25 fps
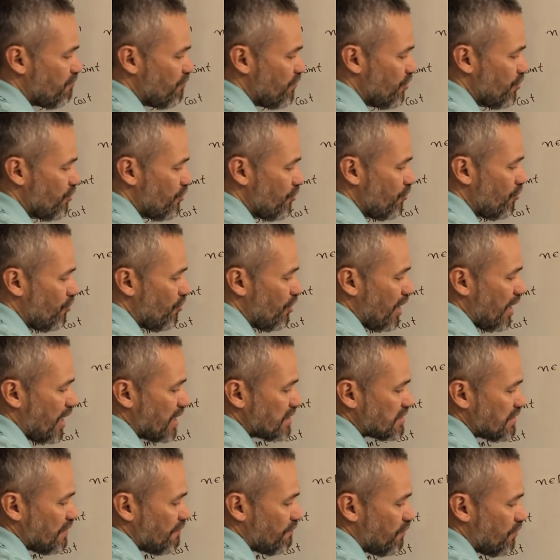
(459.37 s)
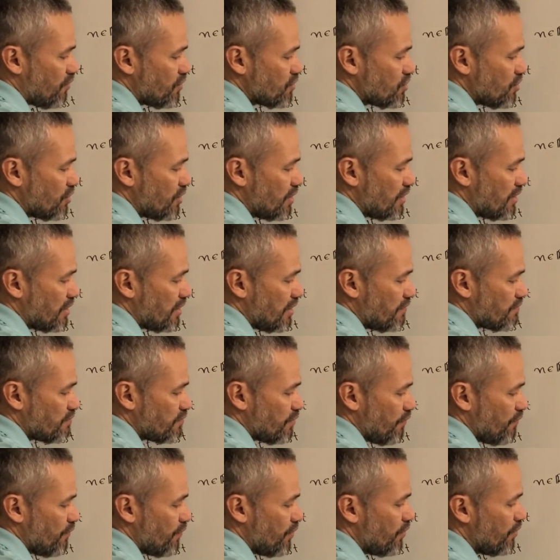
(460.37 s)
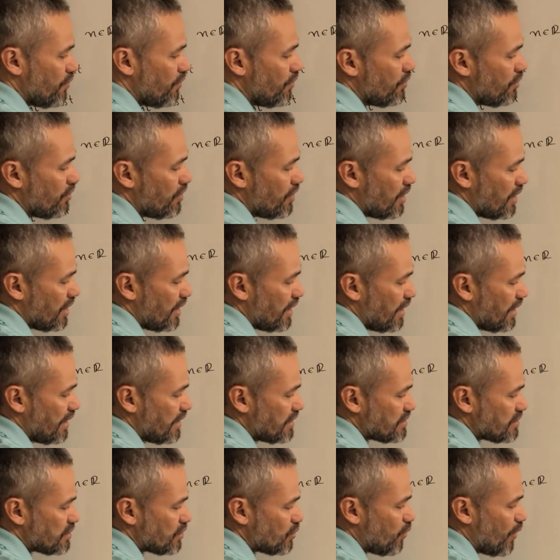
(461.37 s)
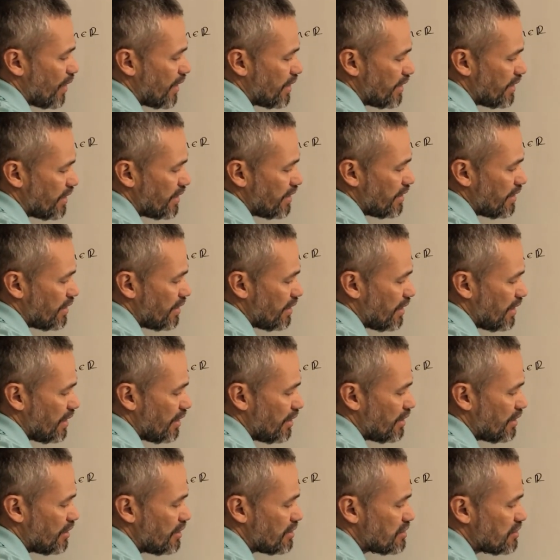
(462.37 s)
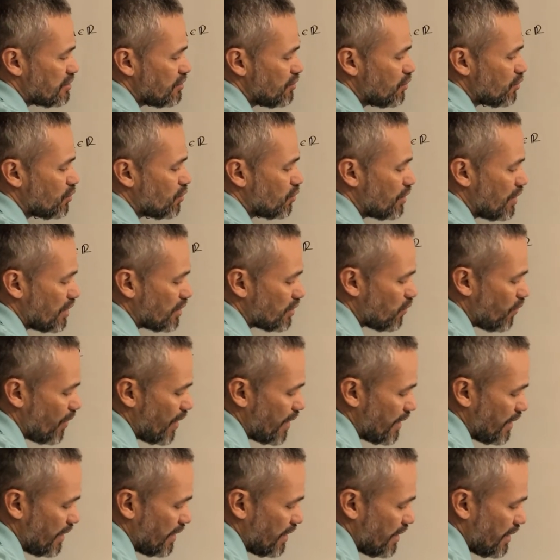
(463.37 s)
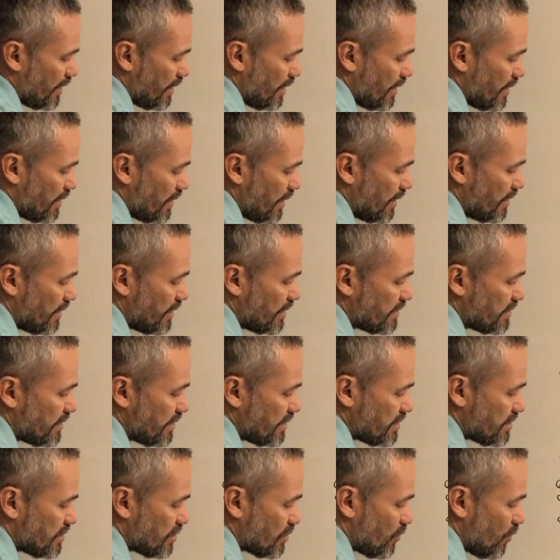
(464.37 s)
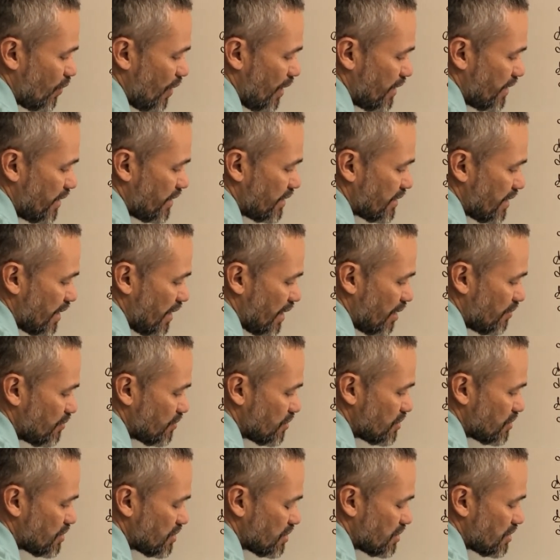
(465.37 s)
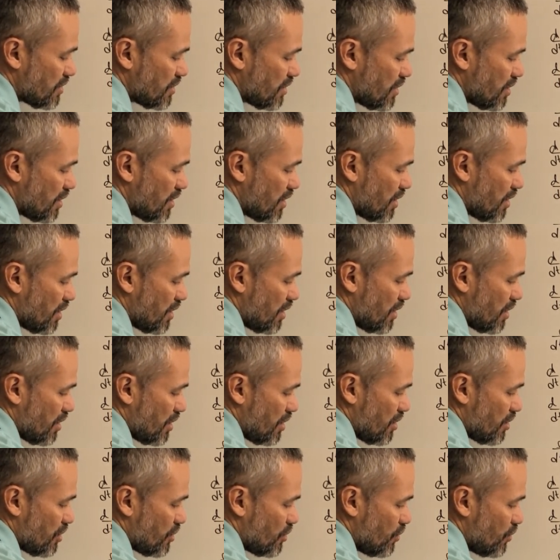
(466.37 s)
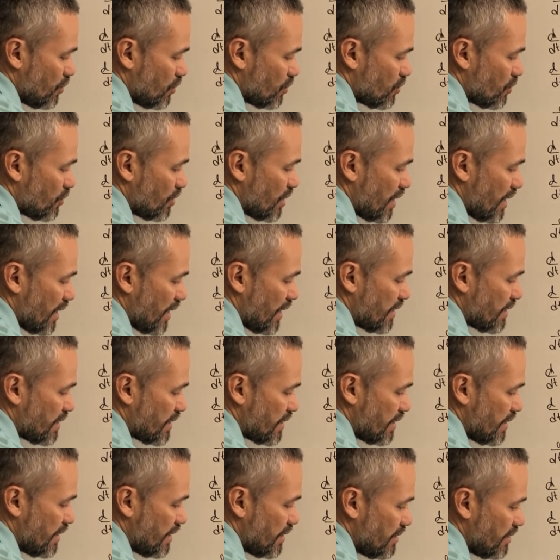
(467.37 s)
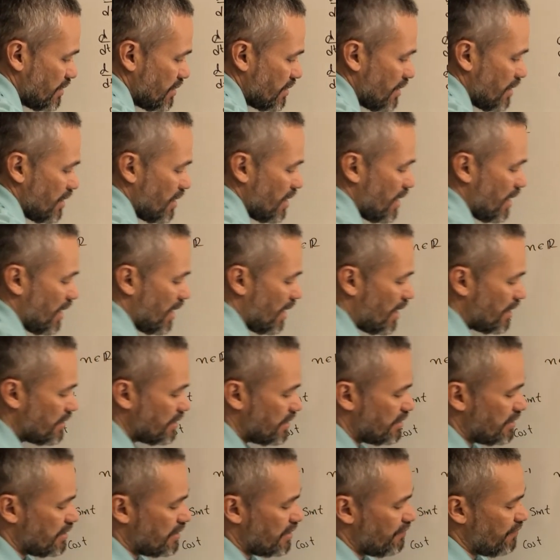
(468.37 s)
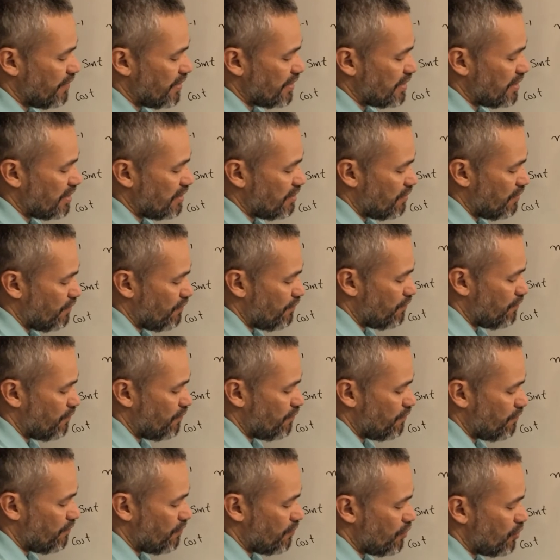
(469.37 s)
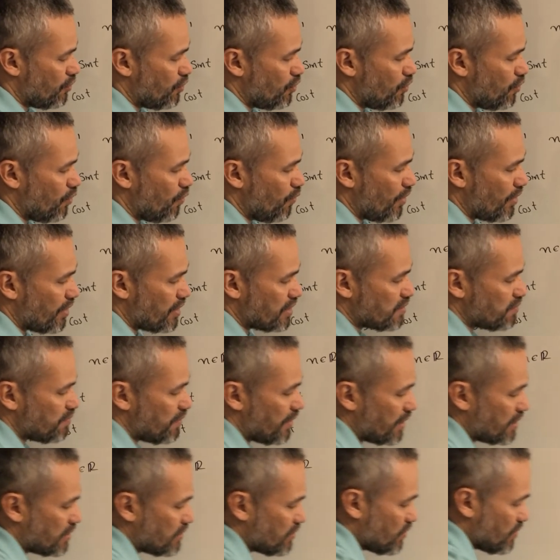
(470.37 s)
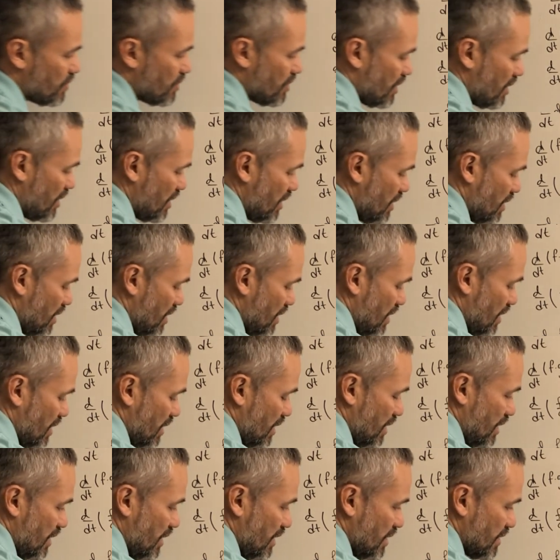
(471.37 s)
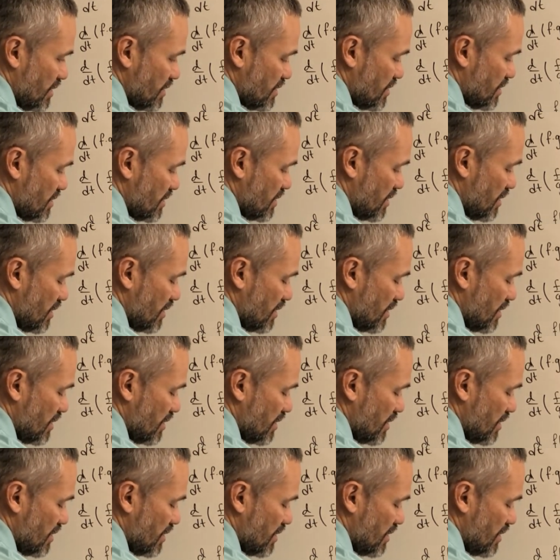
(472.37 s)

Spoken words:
view as a function in terms of u is u to the 20. Then this is 20 times u to the 19, and the derivative of u with respect to t is